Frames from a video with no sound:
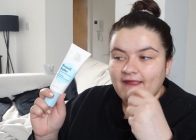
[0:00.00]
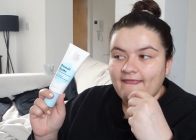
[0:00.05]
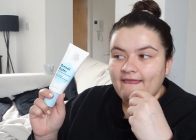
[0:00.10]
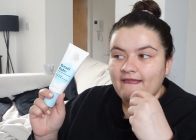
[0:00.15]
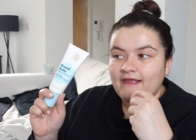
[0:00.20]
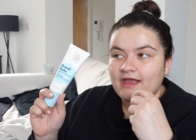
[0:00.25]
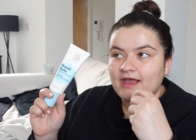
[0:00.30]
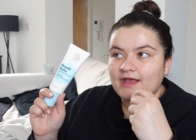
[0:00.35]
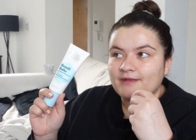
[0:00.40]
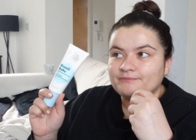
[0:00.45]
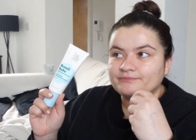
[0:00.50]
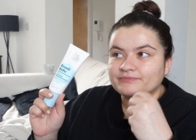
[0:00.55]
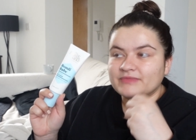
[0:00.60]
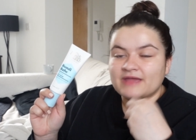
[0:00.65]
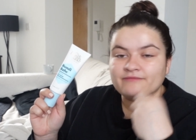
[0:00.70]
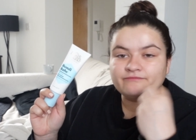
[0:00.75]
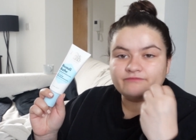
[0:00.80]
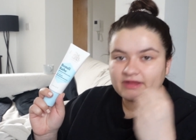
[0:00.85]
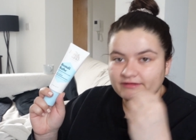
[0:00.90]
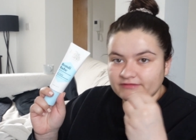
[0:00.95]
um,
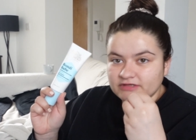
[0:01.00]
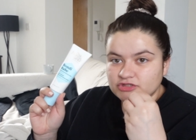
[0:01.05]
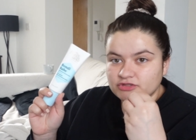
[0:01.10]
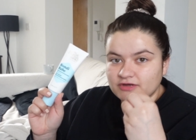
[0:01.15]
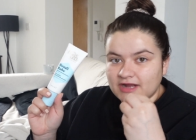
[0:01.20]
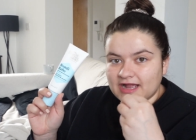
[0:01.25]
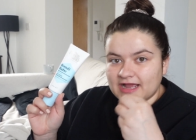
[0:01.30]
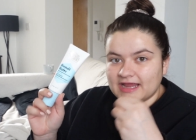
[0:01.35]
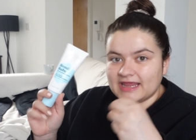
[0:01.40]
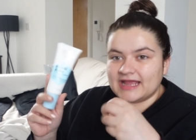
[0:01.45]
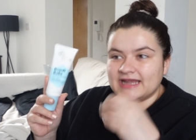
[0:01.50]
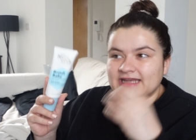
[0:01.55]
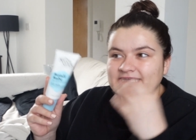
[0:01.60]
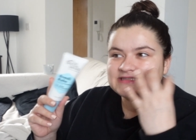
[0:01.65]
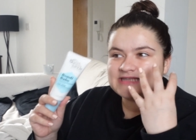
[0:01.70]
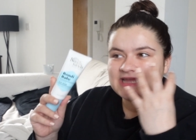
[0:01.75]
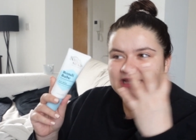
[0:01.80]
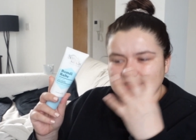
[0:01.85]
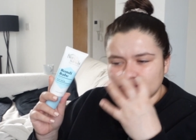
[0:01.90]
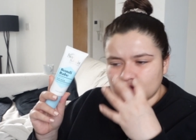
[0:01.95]
and very dry and it
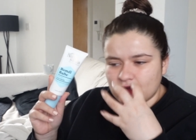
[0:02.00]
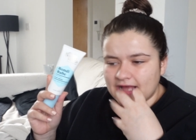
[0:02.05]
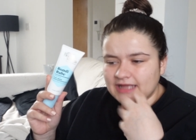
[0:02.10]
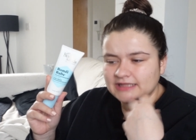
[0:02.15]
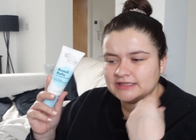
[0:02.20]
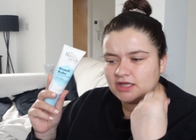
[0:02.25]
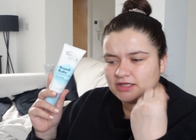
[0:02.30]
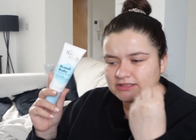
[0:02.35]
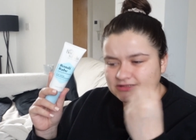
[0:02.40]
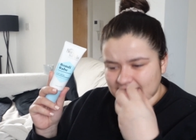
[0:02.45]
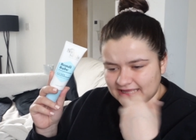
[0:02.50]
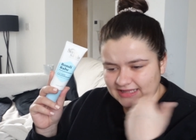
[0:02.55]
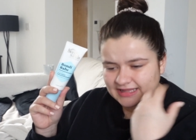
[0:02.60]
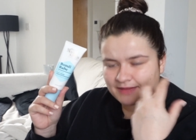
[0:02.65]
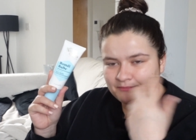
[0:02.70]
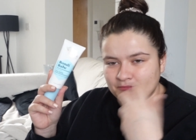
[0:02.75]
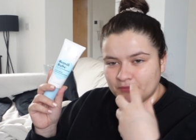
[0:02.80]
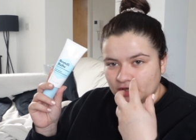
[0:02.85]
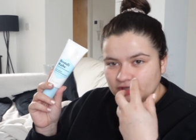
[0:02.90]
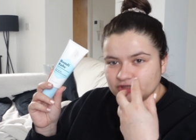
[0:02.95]
takes quite a lot to get
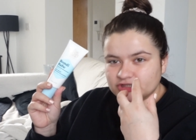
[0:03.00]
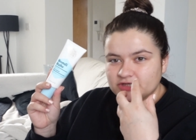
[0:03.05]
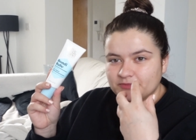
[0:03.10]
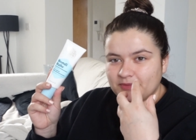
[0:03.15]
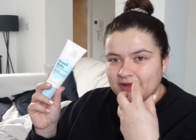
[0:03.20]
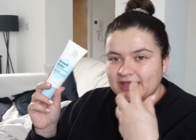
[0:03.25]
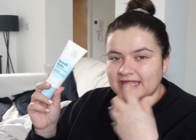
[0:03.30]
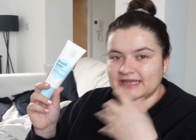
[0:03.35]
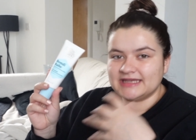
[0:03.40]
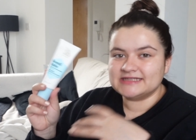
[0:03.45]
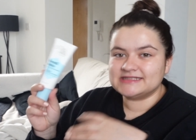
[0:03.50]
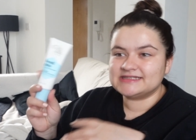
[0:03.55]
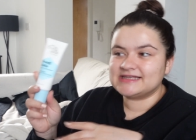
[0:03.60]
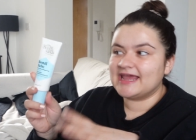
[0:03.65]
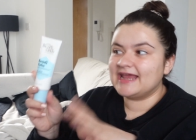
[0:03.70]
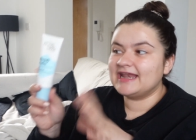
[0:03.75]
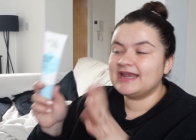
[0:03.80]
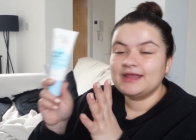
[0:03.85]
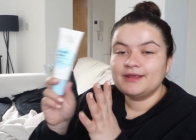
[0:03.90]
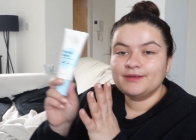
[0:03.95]
that moisture back in your
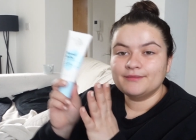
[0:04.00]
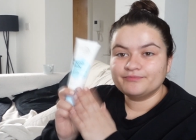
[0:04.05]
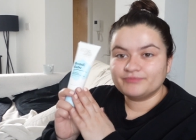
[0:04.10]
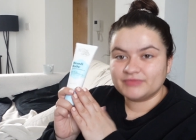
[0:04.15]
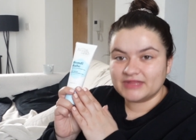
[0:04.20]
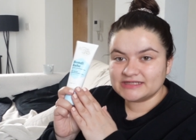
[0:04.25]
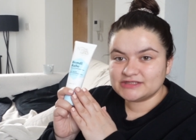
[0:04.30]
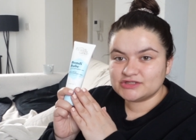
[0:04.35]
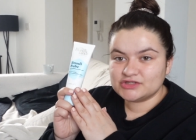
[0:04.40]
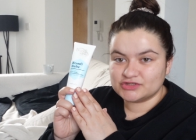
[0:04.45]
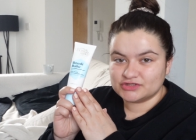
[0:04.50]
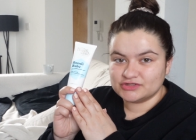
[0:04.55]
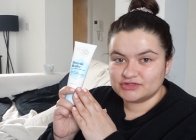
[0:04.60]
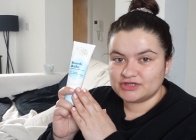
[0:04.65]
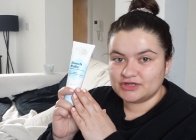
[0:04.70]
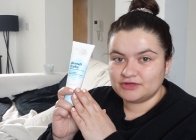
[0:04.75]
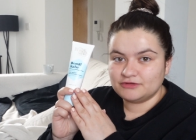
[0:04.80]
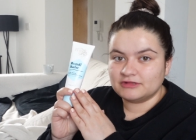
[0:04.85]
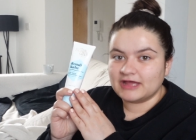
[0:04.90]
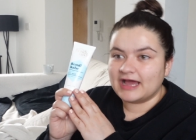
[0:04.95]
skin. This doesn't
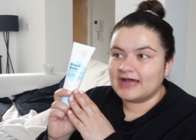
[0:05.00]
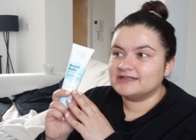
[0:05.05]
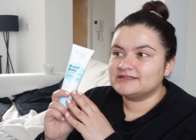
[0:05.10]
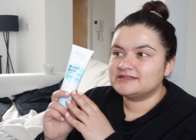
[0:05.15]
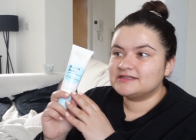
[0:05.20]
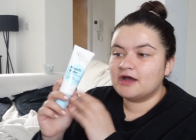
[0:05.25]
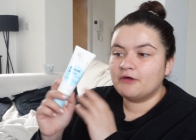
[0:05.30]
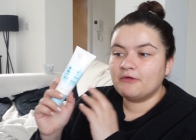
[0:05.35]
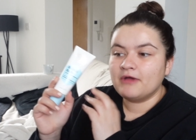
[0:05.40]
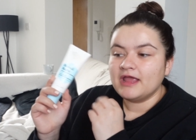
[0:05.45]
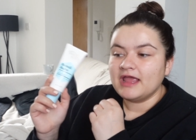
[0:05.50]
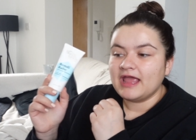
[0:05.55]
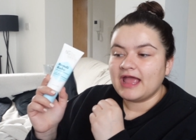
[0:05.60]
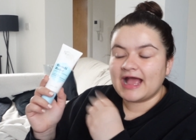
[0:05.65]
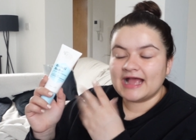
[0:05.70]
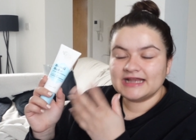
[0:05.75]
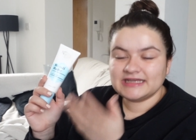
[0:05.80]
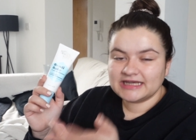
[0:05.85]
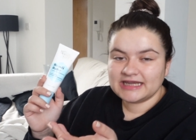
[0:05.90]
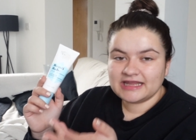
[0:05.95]
do that. So
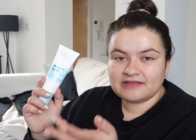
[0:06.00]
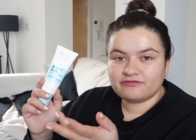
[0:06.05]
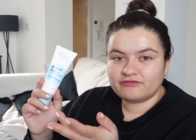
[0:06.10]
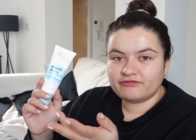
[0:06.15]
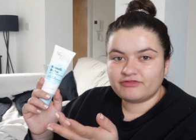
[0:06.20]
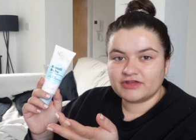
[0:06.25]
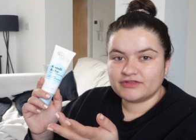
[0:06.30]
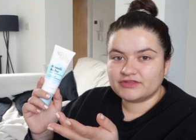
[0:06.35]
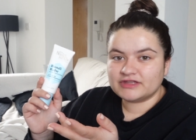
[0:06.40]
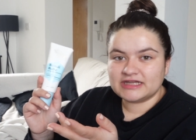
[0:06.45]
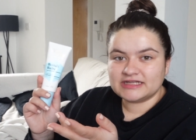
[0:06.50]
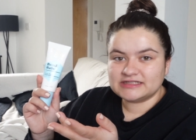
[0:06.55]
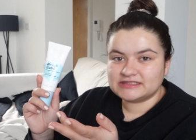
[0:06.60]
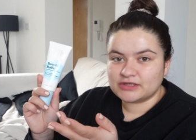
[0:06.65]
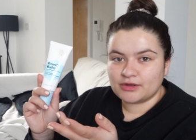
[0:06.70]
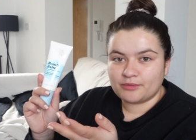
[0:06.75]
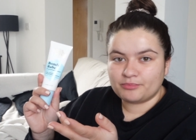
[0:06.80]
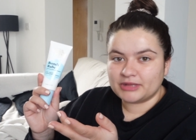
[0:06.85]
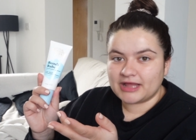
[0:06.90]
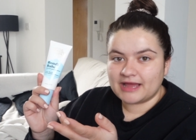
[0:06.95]
I didn't even feel the need
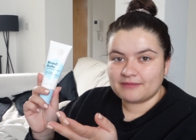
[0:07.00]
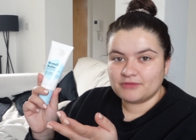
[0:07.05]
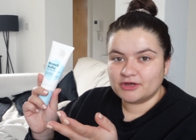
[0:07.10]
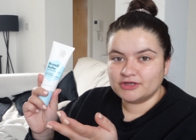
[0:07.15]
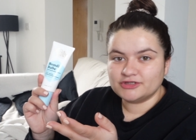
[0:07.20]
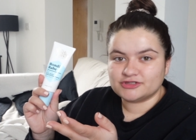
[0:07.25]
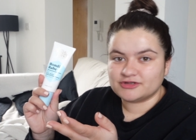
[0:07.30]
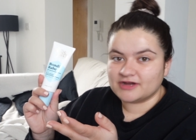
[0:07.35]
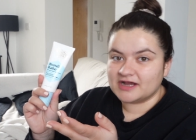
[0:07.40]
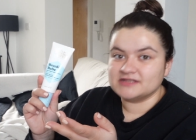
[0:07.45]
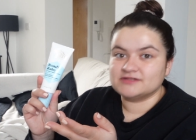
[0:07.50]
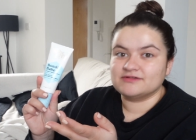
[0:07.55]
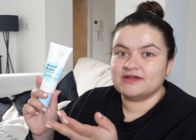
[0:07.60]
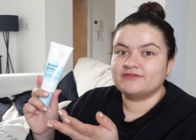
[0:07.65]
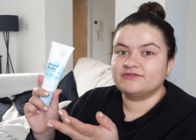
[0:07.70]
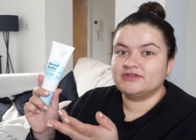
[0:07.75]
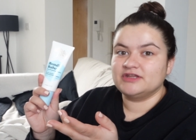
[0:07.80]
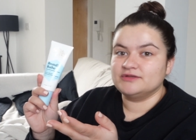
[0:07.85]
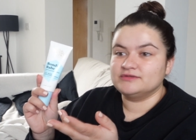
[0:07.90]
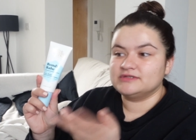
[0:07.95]
to apply moisturiser
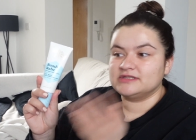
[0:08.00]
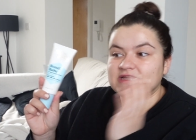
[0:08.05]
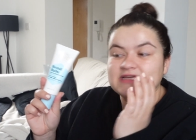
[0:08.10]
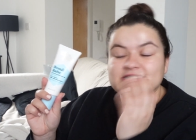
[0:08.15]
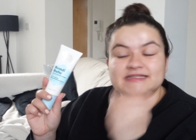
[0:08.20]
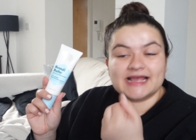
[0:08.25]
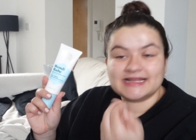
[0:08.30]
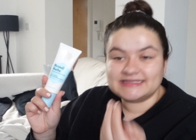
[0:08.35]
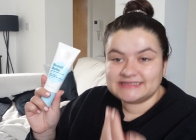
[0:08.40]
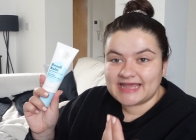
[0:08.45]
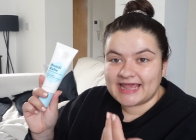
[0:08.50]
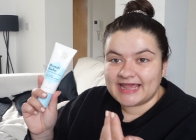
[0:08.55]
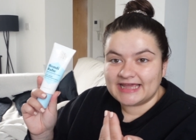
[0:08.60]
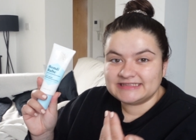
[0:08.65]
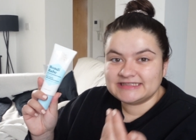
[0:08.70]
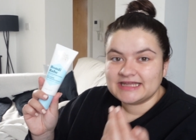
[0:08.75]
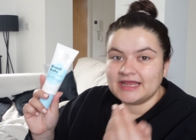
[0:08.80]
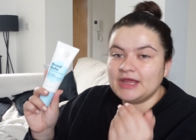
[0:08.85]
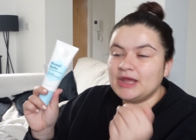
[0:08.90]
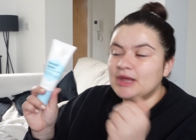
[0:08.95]
after using this. I
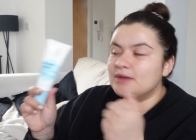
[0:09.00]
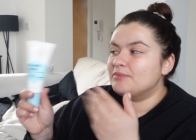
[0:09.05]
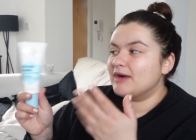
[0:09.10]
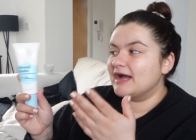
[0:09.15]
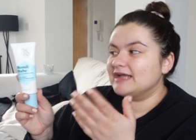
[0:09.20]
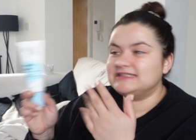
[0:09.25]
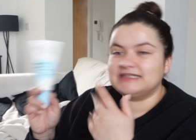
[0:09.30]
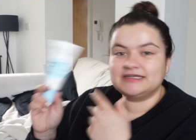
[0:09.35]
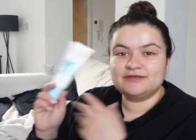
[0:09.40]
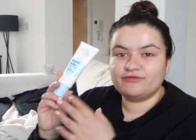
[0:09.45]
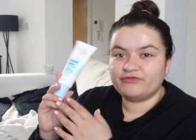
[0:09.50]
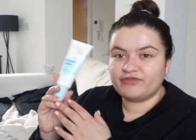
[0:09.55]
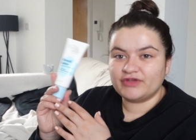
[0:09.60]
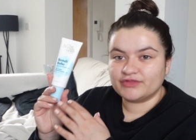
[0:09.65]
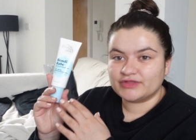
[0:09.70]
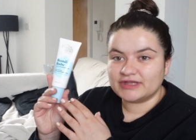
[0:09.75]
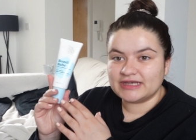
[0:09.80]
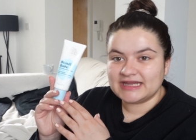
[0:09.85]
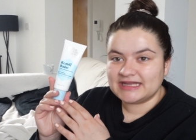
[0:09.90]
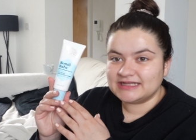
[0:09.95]
did, but I didn't feel
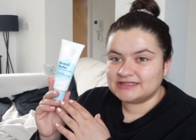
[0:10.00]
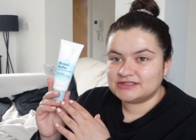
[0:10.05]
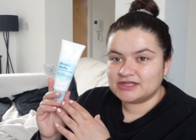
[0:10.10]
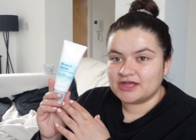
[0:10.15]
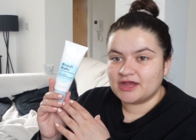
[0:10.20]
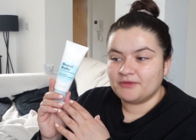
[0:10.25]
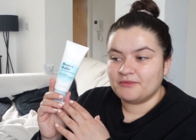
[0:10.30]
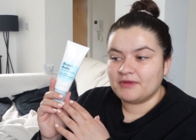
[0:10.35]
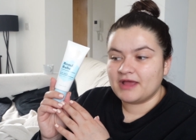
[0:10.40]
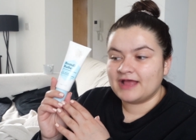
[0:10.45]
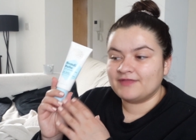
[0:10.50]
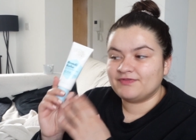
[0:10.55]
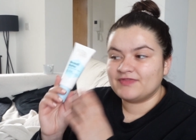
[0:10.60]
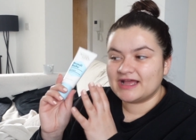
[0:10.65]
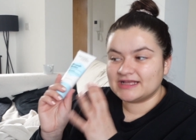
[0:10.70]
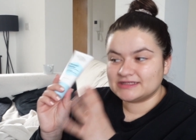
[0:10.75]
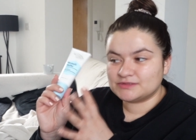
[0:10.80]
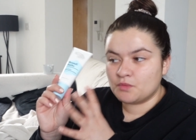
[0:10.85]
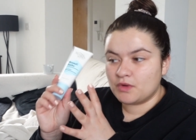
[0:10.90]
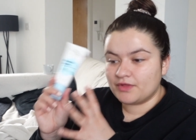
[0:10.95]
the need to. And
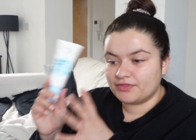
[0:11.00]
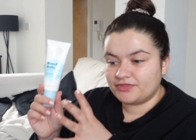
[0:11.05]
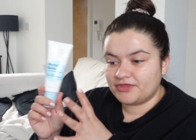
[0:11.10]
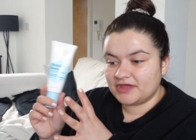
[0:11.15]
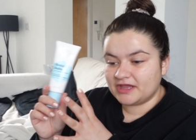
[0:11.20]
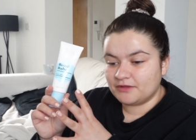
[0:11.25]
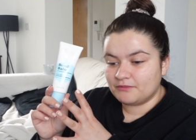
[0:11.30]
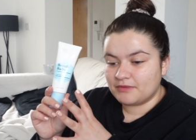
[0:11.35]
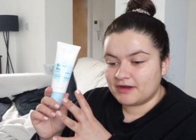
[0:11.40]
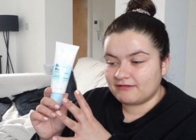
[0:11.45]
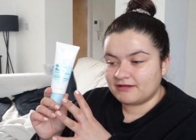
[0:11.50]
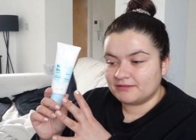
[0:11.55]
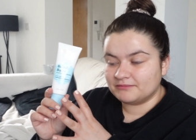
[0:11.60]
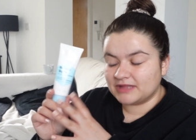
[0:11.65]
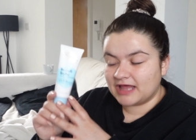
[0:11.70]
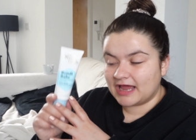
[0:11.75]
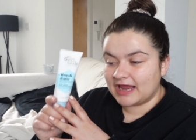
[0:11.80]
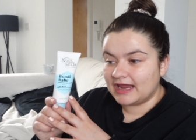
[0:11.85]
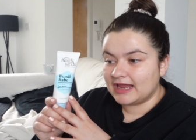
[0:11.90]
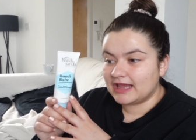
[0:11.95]
that's one thing where I'm
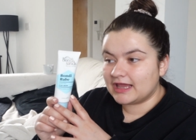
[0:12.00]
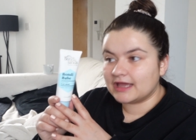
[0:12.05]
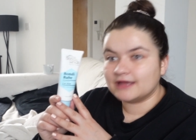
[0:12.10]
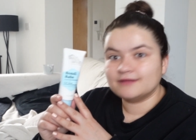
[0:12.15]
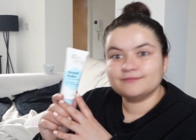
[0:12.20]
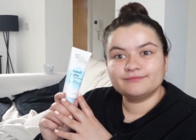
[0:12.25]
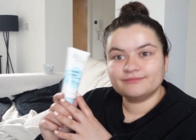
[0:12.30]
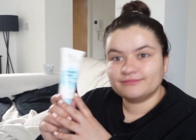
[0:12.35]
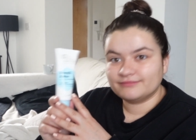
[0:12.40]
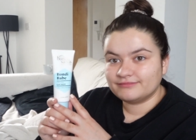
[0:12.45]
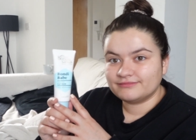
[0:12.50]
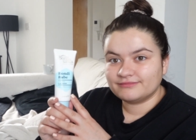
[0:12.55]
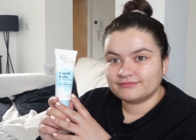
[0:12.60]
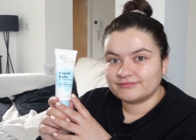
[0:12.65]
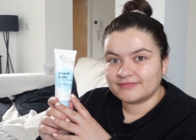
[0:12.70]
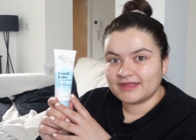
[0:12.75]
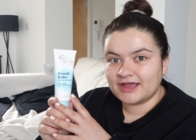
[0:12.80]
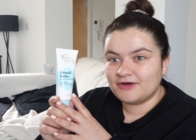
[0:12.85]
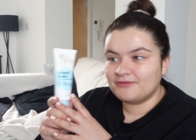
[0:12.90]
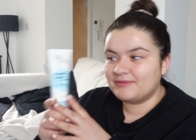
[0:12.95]
like,
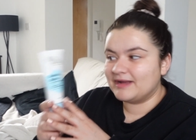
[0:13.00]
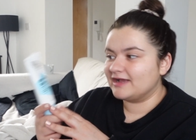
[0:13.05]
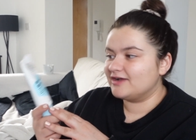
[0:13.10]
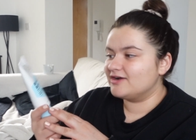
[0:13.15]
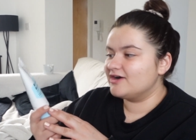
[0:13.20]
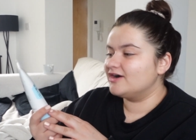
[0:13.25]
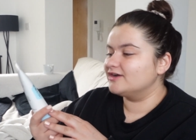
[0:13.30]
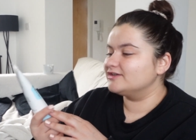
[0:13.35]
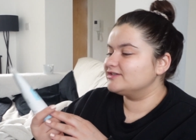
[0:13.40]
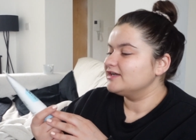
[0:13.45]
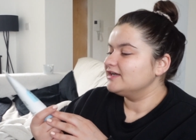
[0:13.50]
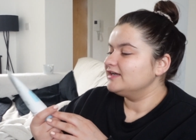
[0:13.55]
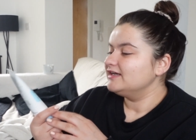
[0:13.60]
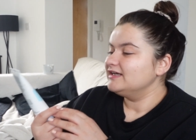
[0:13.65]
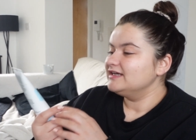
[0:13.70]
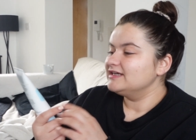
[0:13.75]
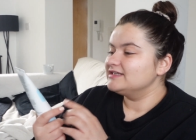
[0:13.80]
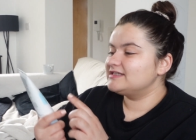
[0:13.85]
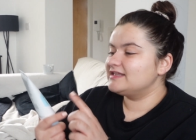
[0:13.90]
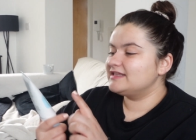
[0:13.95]
oh my God.
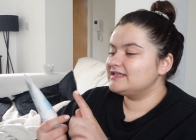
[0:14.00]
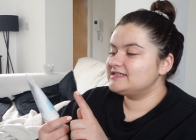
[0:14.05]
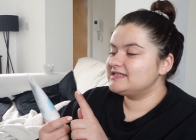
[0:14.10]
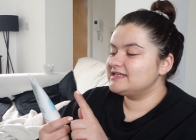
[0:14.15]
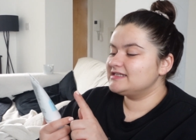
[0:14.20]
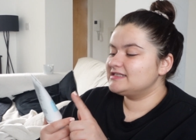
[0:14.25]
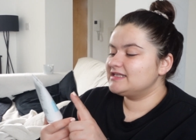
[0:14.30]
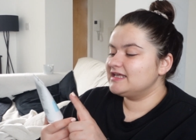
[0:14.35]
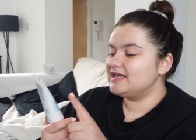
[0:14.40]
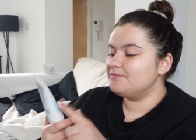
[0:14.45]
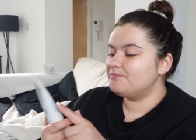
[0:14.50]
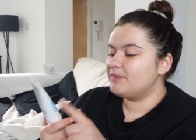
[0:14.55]
So this is the